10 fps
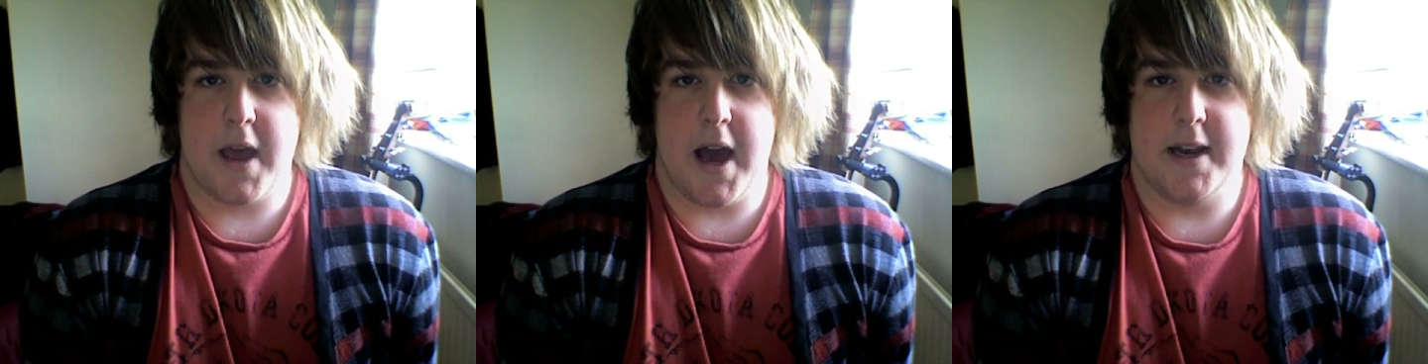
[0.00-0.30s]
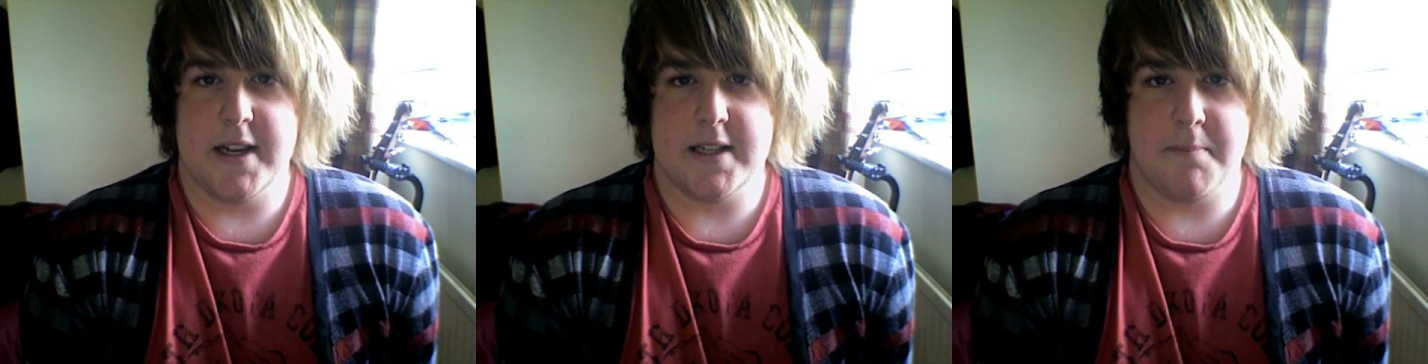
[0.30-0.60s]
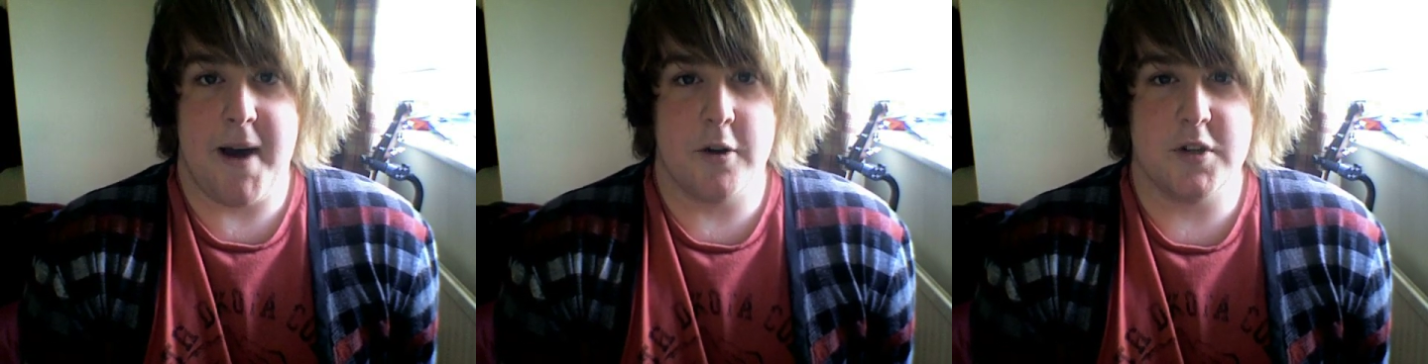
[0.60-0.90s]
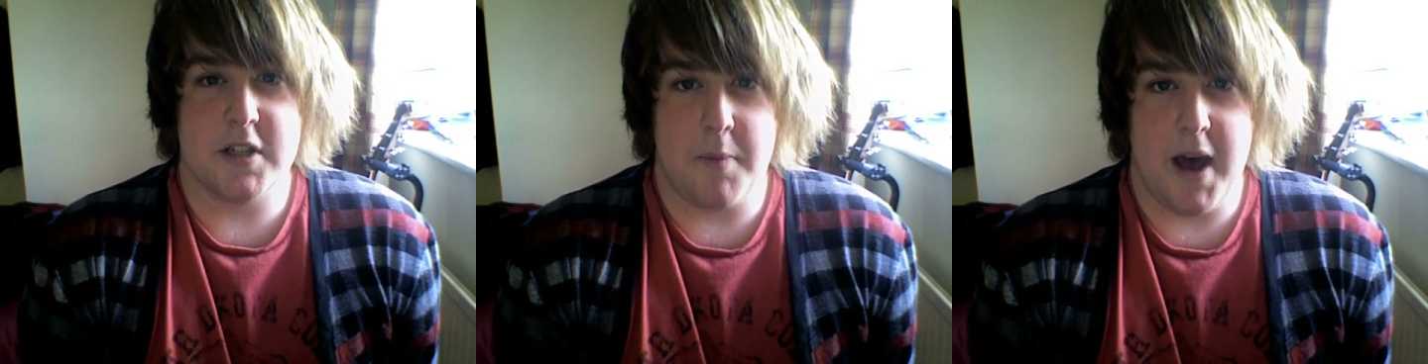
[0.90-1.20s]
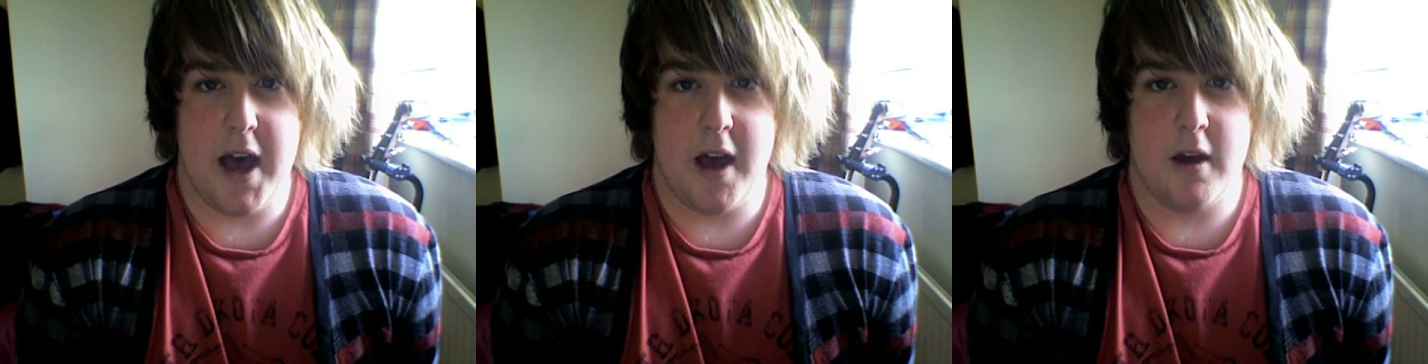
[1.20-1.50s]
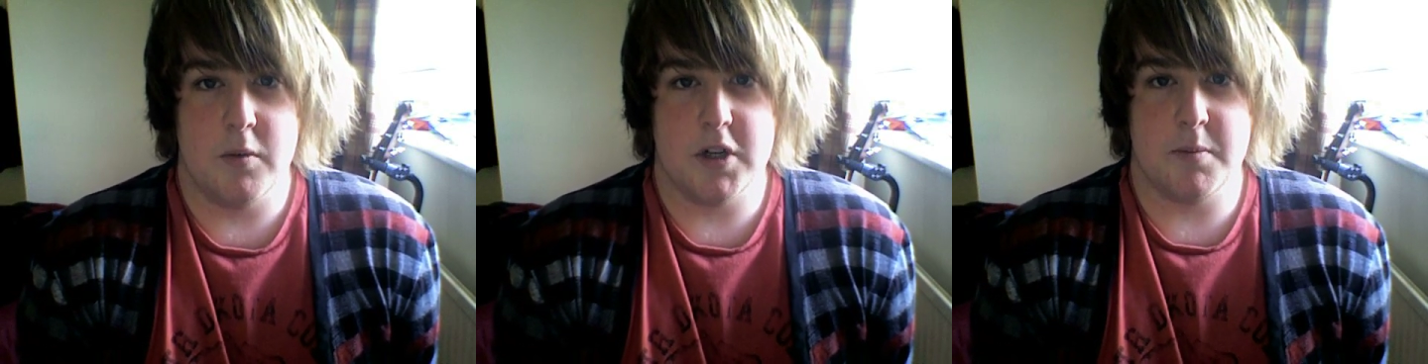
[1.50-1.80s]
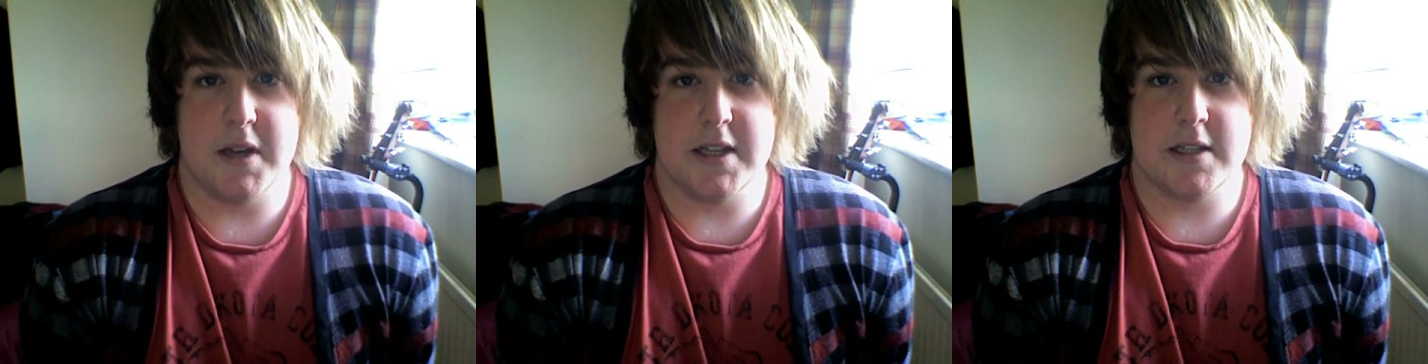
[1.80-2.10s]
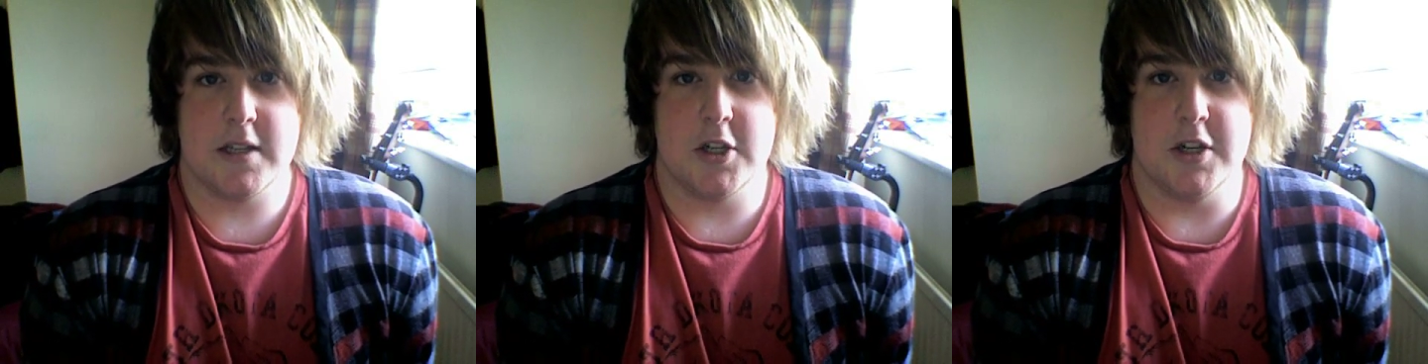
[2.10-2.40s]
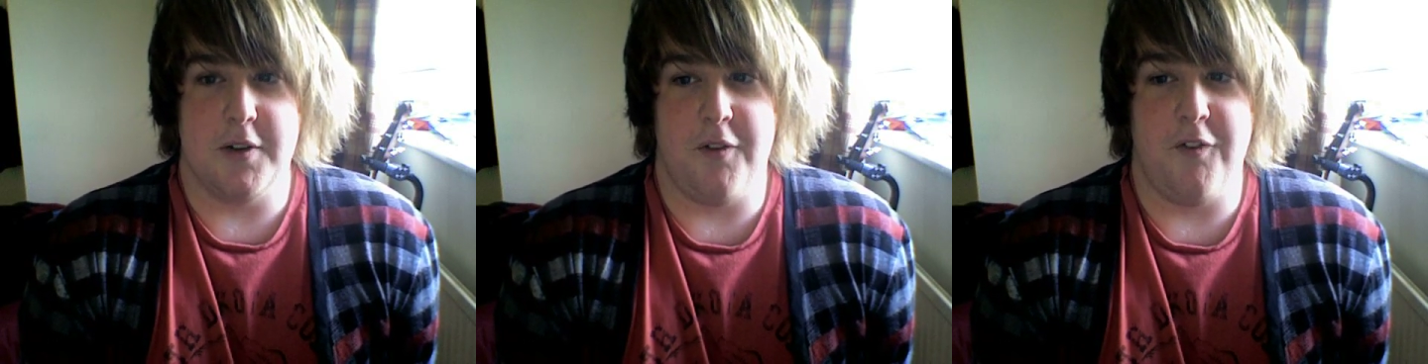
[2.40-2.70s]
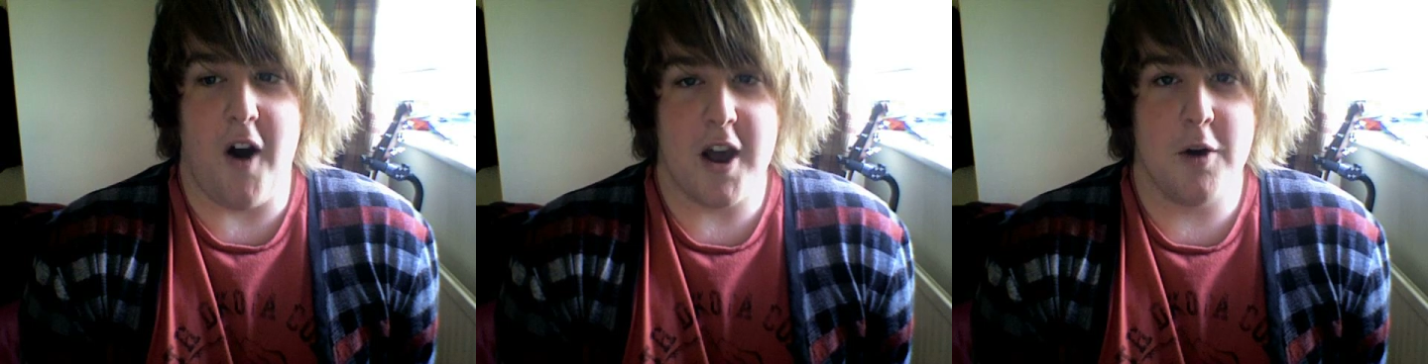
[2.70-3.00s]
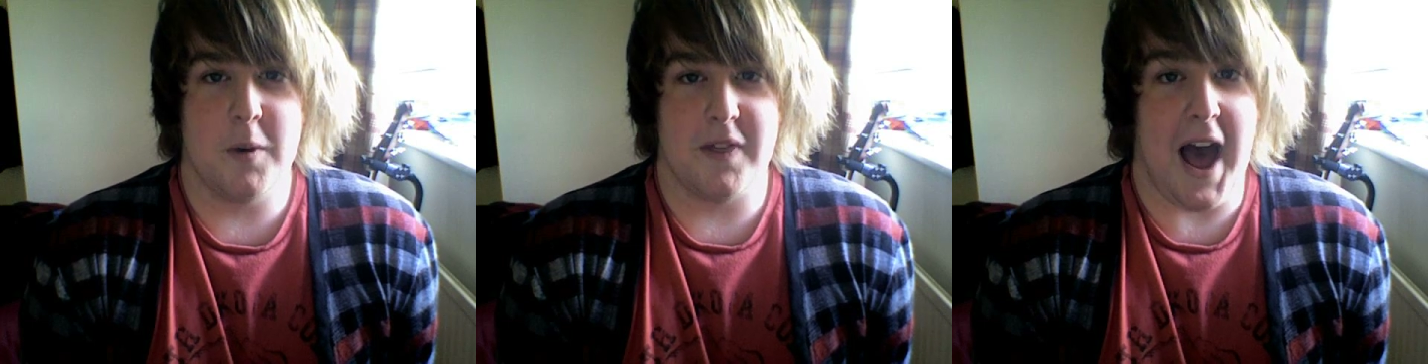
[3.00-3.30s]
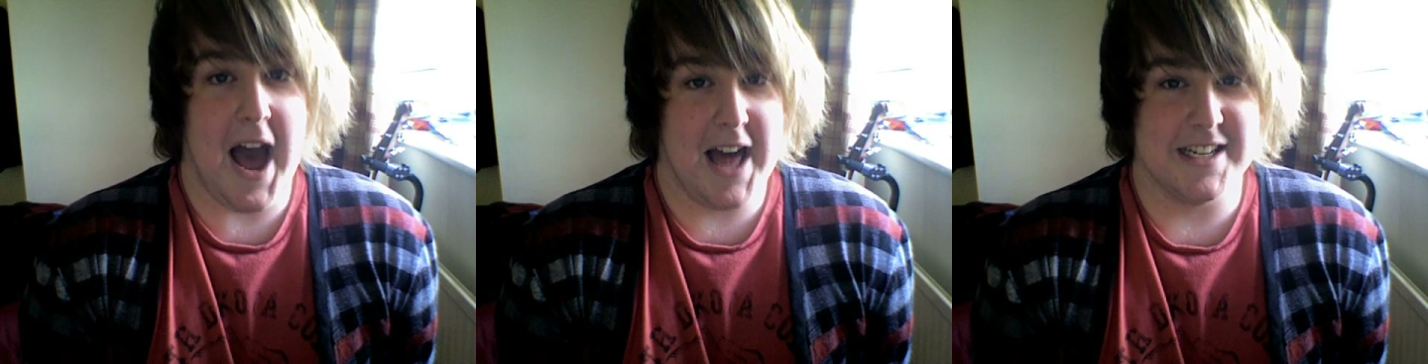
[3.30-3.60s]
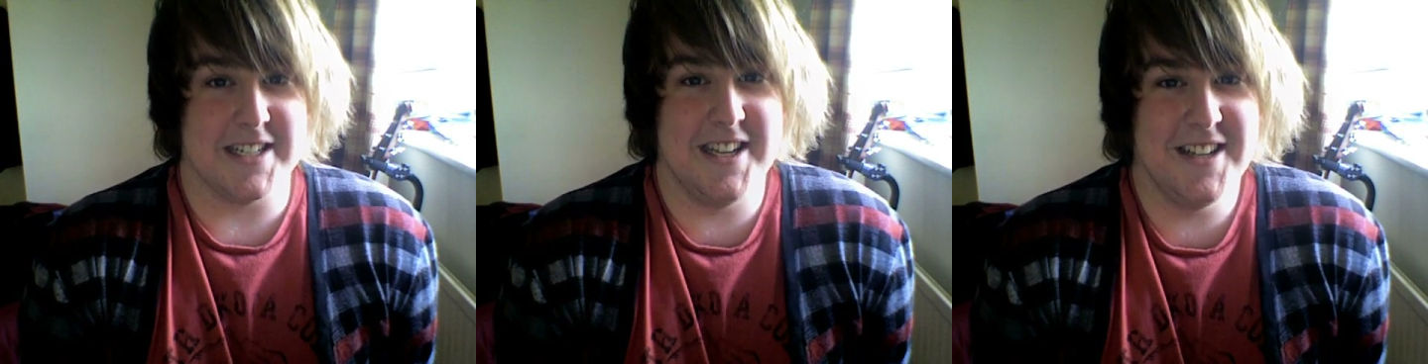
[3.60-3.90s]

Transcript: and it's manus de pair, which means to defile with the hand.